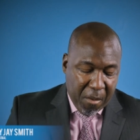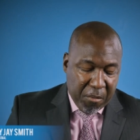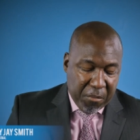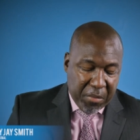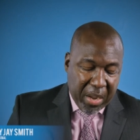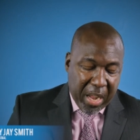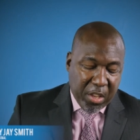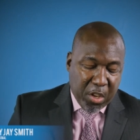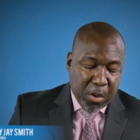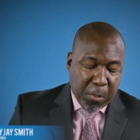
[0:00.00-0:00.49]

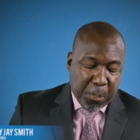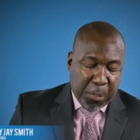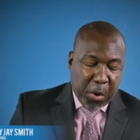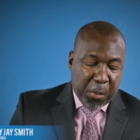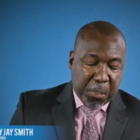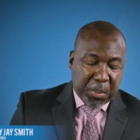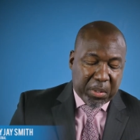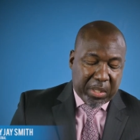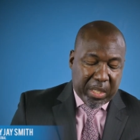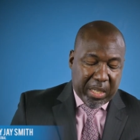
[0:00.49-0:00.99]
Find your
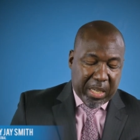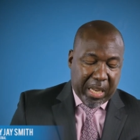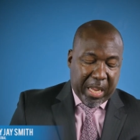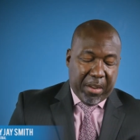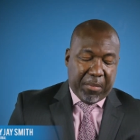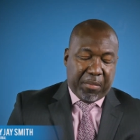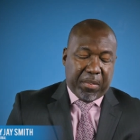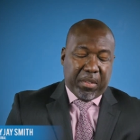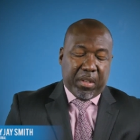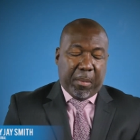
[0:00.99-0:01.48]
purpose in
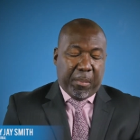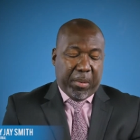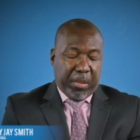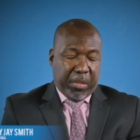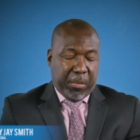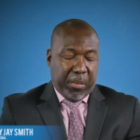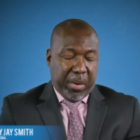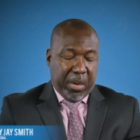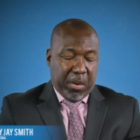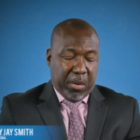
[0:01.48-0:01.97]
life, number
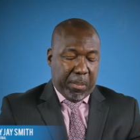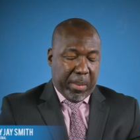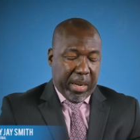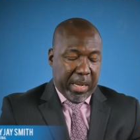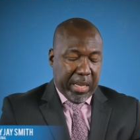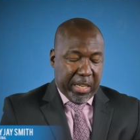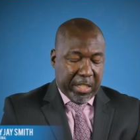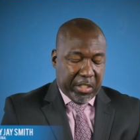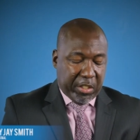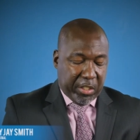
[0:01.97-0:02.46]
3 on my
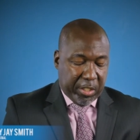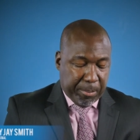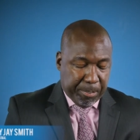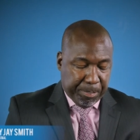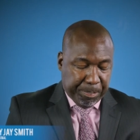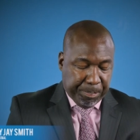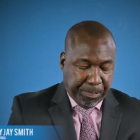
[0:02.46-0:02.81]
list.